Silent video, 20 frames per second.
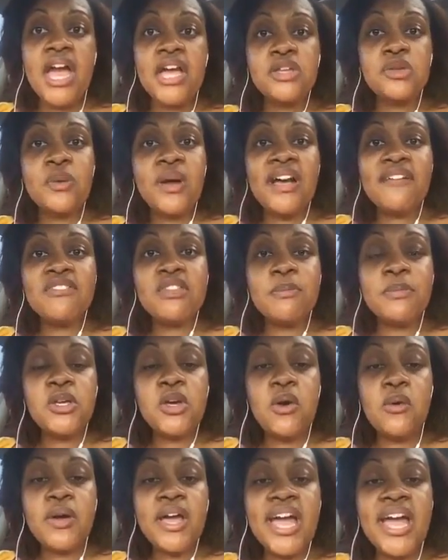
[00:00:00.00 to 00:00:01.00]
And you have to
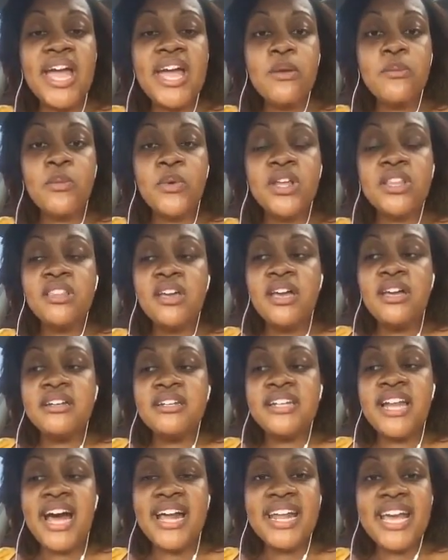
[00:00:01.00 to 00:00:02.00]
be okay with
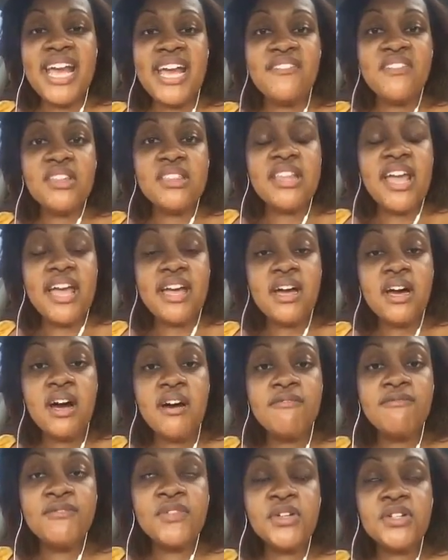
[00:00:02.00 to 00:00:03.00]
not having that
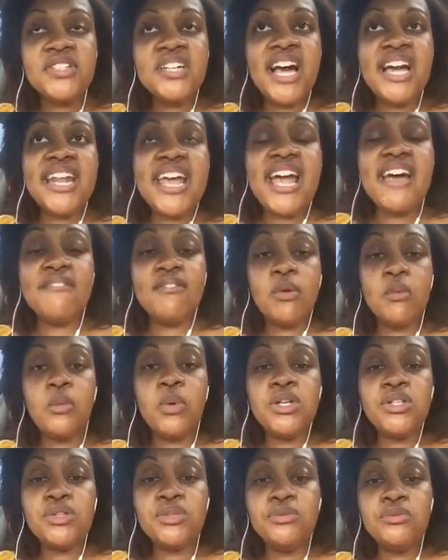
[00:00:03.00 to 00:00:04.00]
comfort, not having
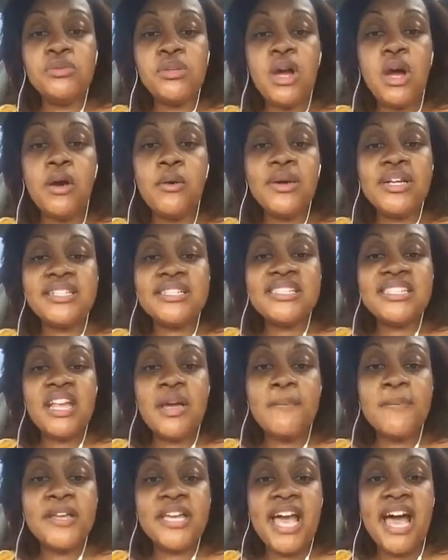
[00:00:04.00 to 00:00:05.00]
what you know, and
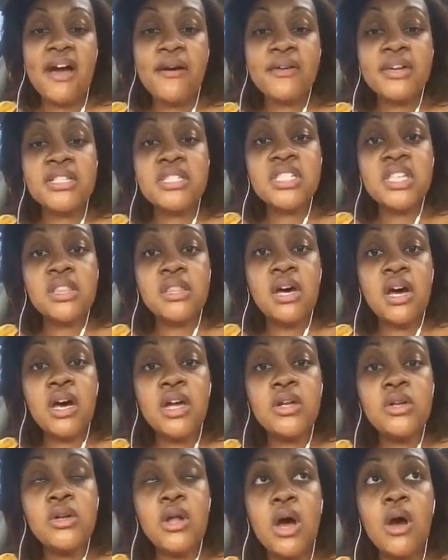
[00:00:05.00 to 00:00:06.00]
stepping out into the
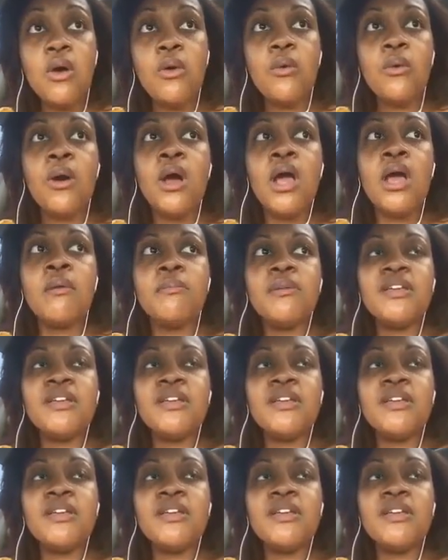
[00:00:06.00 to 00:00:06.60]
unknown,